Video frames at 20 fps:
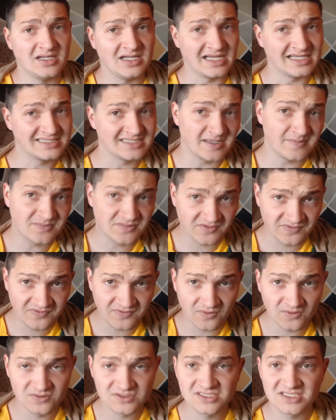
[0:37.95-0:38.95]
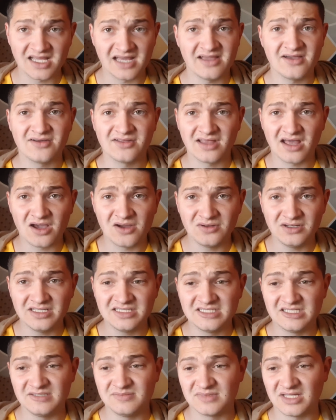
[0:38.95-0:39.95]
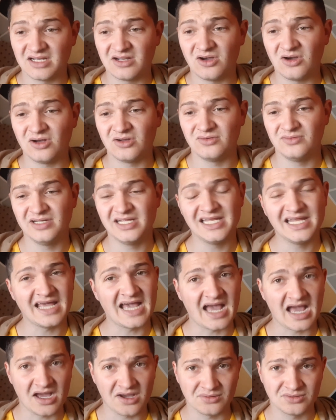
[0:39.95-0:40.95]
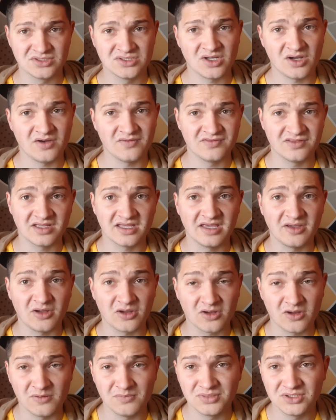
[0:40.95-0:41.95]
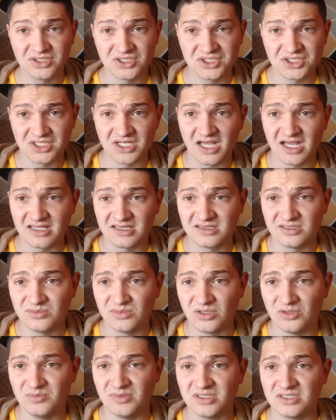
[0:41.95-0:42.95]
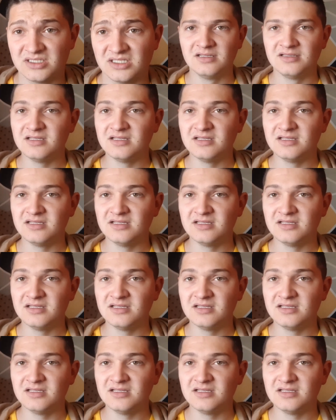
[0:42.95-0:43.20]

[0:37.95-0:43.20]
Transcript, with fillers: Except the Force, they are the only team that are really out of the competition at the moment.